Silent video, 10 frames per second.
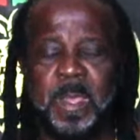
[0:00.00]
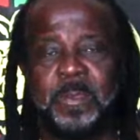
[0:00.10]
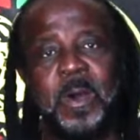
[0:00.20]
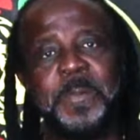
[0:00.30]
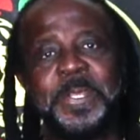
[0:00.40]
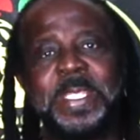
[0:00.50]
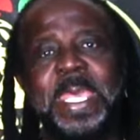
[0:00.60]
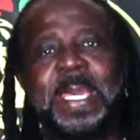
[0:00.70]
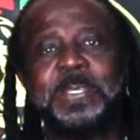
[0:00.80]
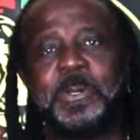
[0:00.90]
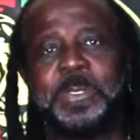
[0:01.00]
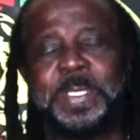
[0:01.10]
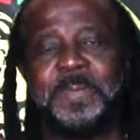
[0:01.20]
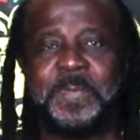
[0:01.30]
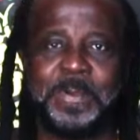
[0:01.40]
Now I'm going to take a dose
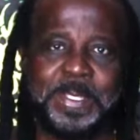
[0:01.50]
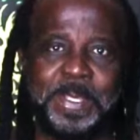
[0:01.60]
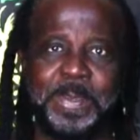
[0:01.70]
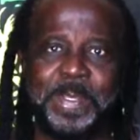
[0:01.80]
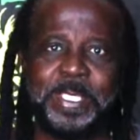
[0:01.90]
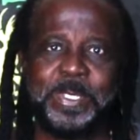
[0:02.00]
in front of you and